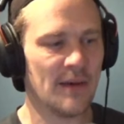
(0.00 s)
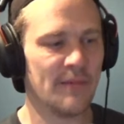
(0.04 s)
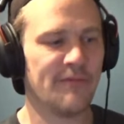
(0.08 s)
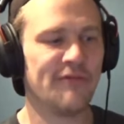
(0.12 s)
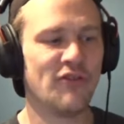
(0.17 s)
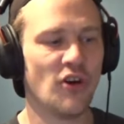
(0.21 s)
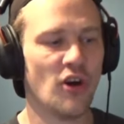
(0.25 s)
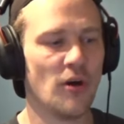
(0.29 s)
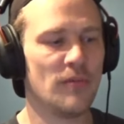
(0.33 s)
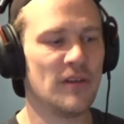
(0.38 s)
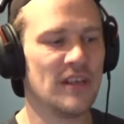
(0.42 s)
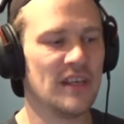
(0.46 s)
I'm
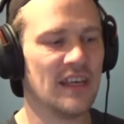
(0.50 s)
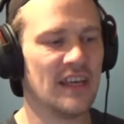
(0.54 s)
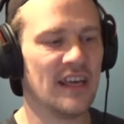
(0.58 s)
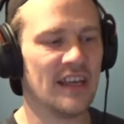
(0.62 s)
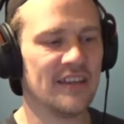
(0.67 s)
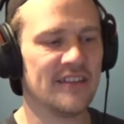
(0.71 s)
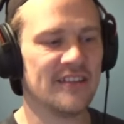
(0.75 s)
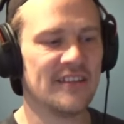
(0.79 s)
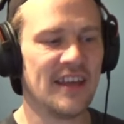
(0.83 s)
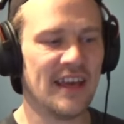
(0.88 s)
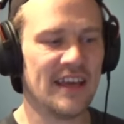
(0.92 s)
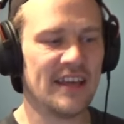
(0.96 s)
firmly
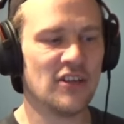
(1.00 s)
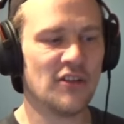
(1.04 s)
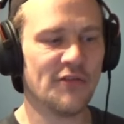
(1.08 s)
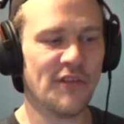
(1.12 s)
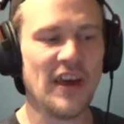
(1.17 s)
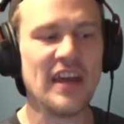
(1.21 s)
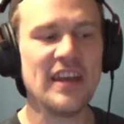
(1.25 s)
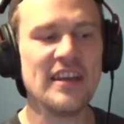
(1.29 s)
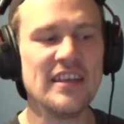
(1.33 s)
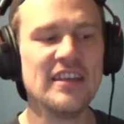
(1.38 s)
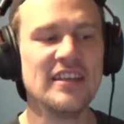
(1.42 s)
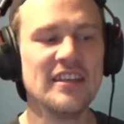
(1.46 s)
against hate of
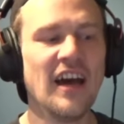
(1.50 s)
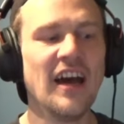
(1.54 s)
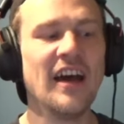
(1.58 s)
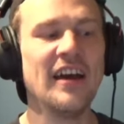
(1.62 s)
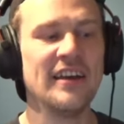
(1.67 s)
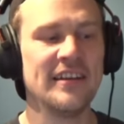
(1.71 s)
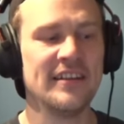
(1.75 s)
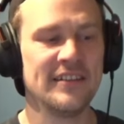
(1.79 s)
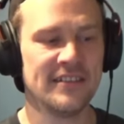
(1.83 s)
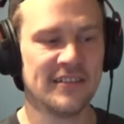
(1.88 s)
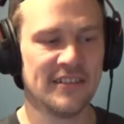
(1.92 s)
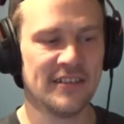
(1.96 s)
any
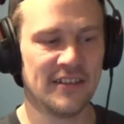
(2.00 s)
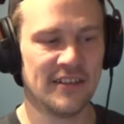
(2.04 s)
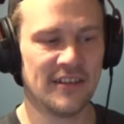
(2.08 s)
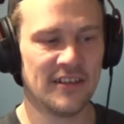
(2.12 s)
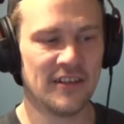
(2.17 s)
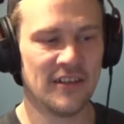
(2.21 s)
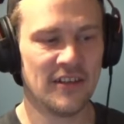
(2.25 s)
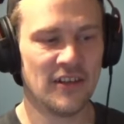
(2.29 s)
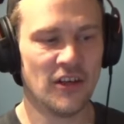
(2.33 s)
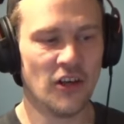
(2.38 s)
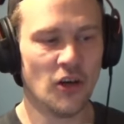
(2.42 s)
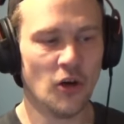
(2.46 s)
kind.
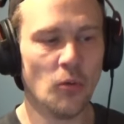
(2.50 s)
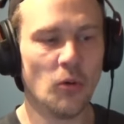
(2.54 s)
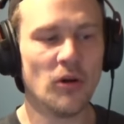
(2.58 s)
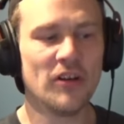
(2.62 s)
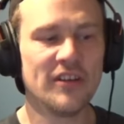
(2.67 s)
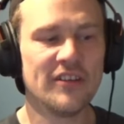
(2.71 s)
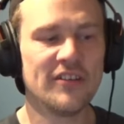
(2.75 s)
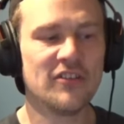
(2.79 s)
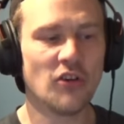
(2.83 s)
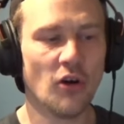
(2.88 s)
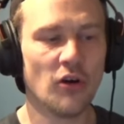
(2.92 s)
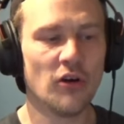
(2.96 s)
What
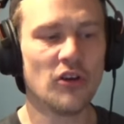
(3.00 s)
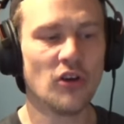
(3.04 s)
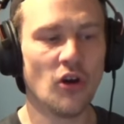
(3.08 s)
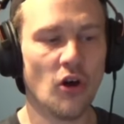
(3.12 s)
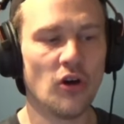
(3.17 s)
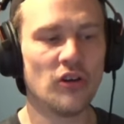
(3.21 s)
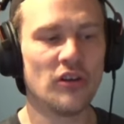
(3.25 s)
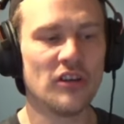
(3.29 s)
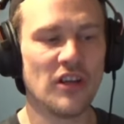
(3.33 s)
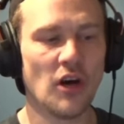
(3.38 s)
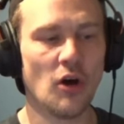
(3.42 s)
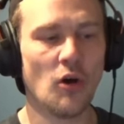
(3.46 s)
is going
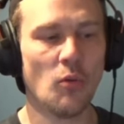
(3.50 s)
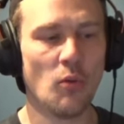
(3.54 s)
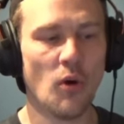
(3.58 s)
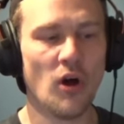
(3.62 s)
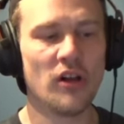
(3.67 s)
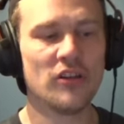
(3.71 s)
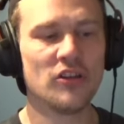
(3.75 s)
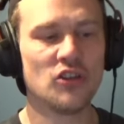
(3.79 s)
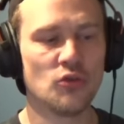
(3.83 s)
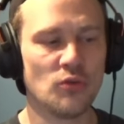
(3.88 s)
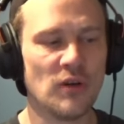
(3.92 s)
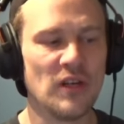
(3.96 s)
on in our
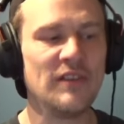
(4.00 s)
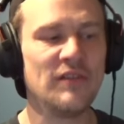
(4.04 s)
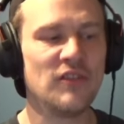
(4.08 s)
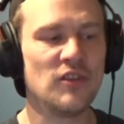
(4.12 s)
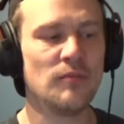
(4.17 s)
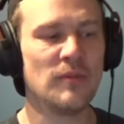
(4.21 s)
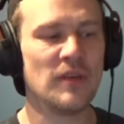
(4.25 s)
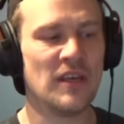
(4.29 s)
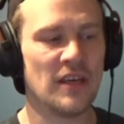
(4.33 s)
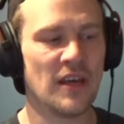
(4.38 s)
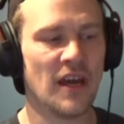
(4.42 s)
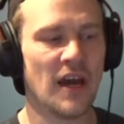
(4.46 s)
world grieves
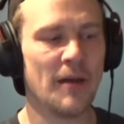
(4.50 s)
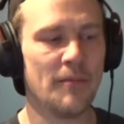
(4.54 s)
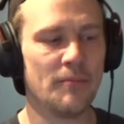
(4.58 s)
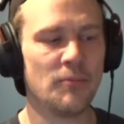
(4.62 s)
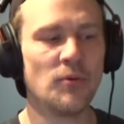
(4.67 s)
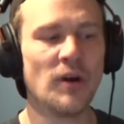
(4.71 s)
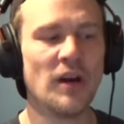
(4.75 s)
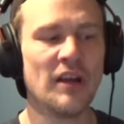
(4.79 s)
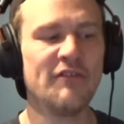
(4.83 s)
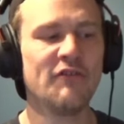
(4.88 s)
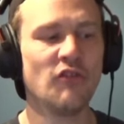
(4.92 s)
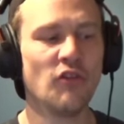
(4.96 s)
me. I
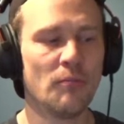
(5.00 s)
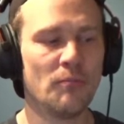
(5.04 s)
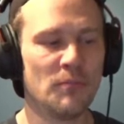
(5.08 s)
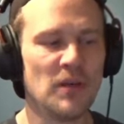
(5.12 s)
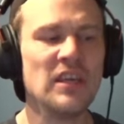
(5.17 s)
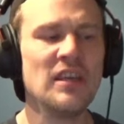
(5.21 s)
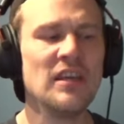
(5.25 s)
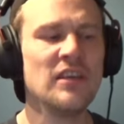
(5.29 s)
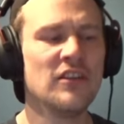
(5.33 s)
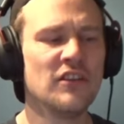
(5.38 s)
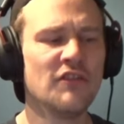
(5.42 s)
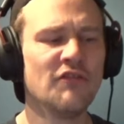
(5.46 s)
pray for
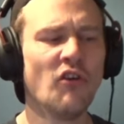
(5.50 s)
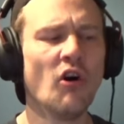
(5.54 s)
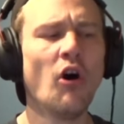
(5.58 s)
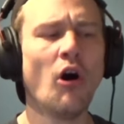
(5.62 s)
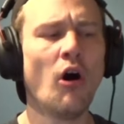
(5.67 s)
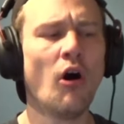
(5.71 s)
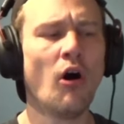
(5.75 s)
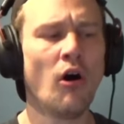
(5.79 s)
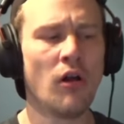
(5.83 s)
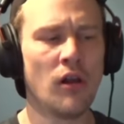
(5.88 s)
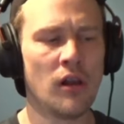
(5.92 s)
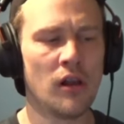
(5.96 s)
peace for
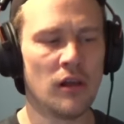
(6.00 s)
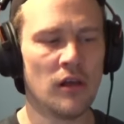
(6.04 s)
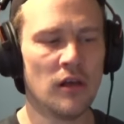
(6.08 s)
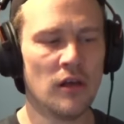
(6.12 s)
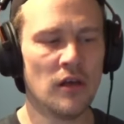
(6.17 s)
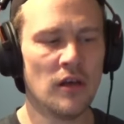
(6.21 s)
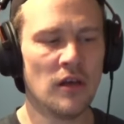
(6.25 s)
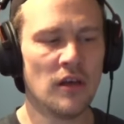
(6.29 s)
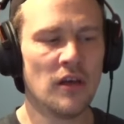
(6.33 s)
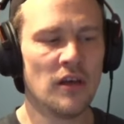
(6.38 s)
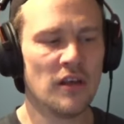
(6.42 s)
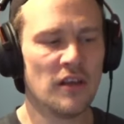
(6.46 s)
all,
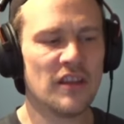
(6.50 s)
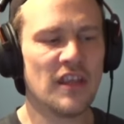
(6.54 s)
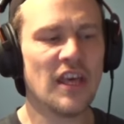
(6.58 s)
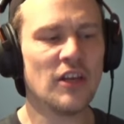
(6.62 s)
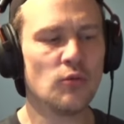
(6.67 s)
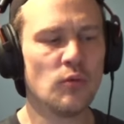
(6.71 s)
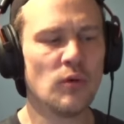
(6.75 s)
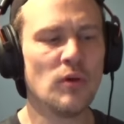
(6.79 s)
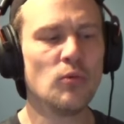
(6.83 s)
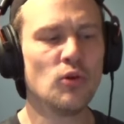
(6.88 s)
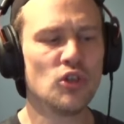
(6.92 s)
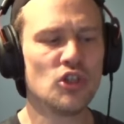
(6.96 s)

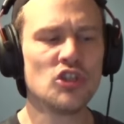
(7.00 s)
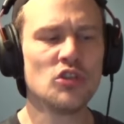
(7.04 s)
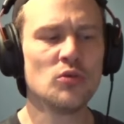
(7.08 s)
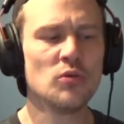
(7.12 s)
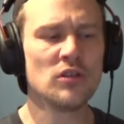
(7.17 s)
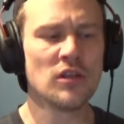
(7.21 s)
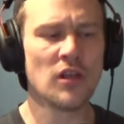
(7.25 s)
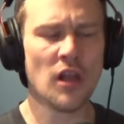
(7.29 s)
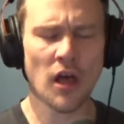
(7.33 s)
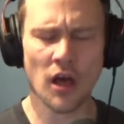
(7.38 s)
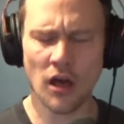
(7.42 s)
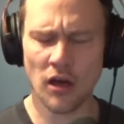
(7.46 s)
that we would
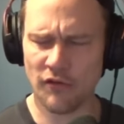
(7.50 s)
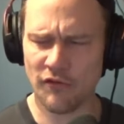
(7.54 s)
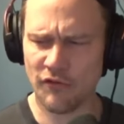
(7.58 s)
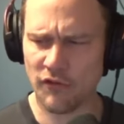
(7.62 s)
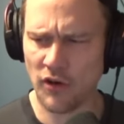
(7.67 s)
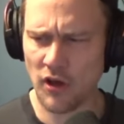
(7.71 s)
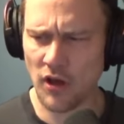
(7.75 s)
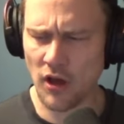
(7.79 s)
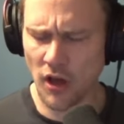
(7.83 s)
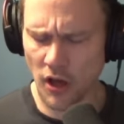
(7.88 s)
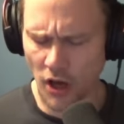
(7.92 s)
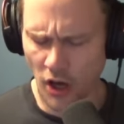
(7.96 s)
choose love
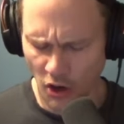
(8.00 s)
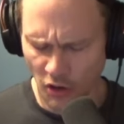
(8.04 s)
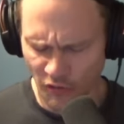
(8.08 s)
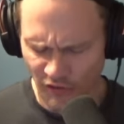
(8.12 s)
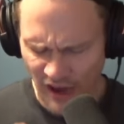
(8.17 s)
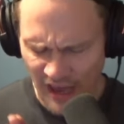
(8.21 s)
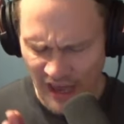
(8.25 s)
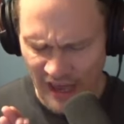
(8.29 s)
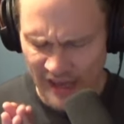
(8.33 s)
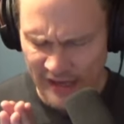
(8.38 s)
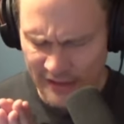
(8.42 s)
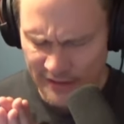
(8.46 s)
over
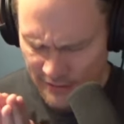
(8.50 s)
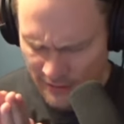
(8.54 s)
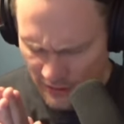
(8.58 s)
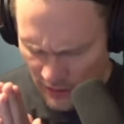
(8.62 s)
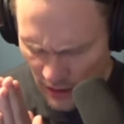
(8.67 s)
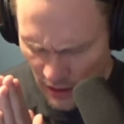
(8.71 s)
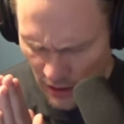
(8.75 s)
hate.